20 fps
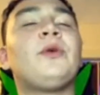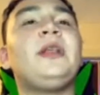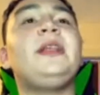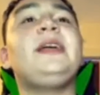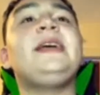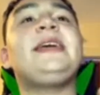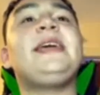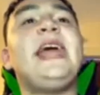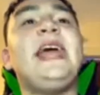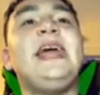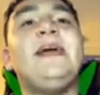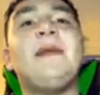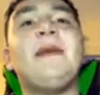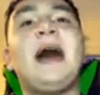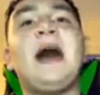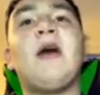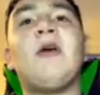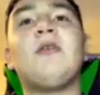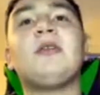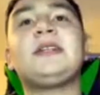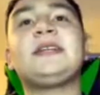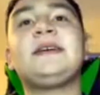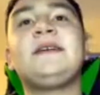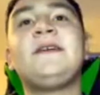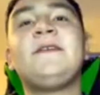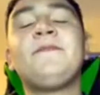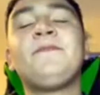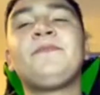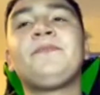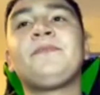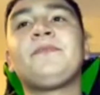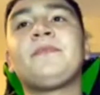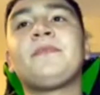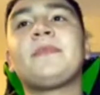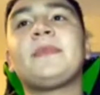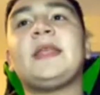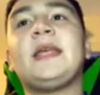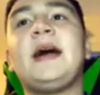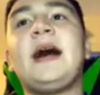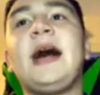came out.
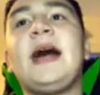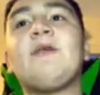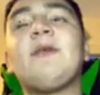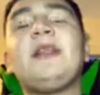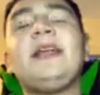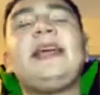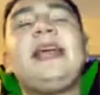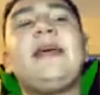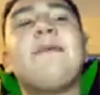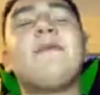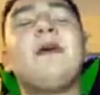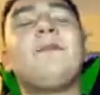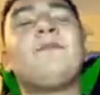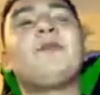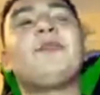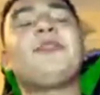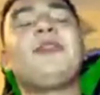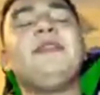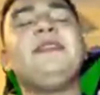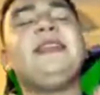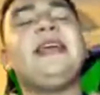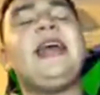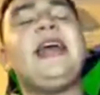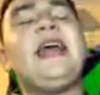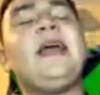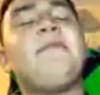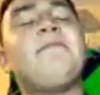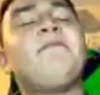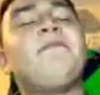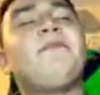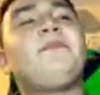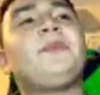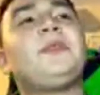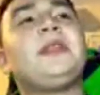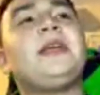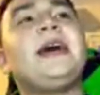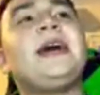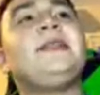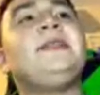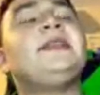I really came up with the name
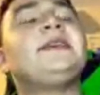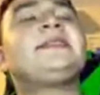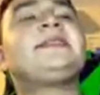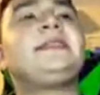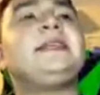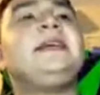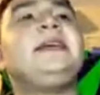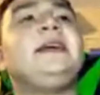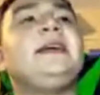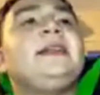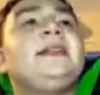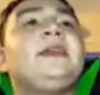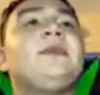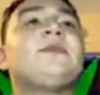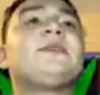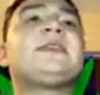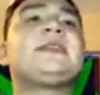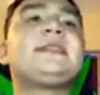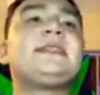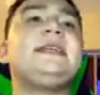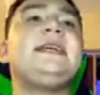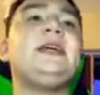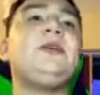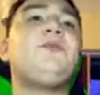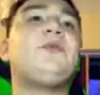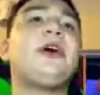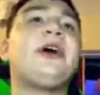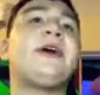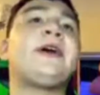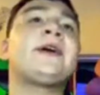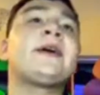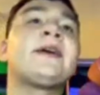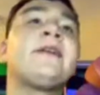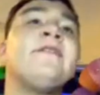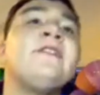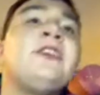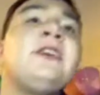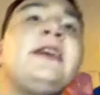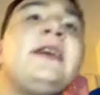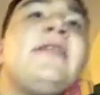and the scene. There was a scene where,
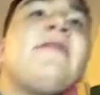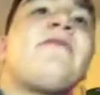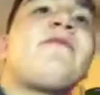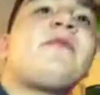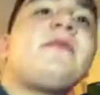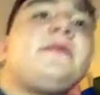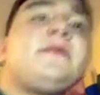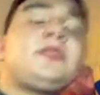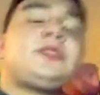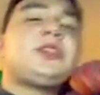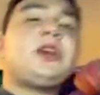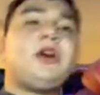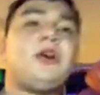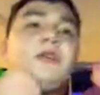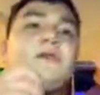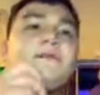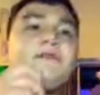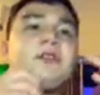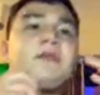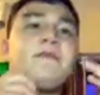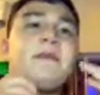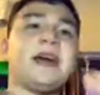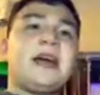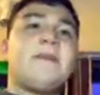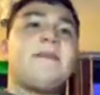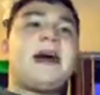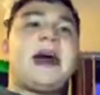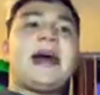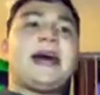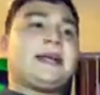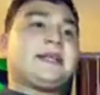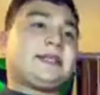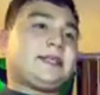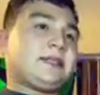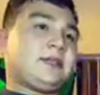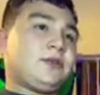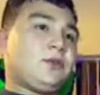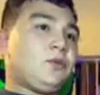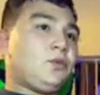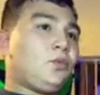so
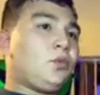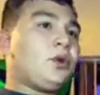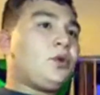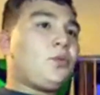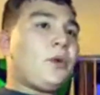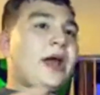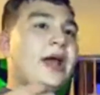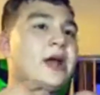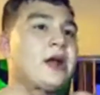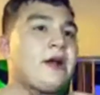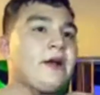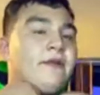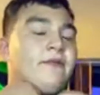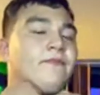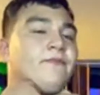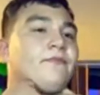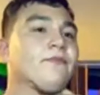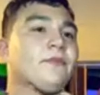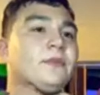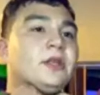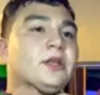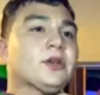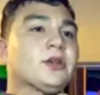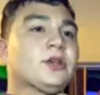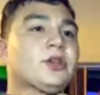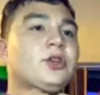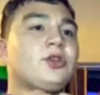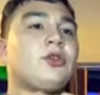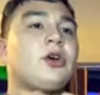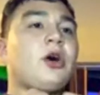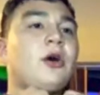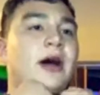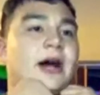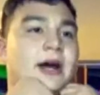Megabags would wear, you know how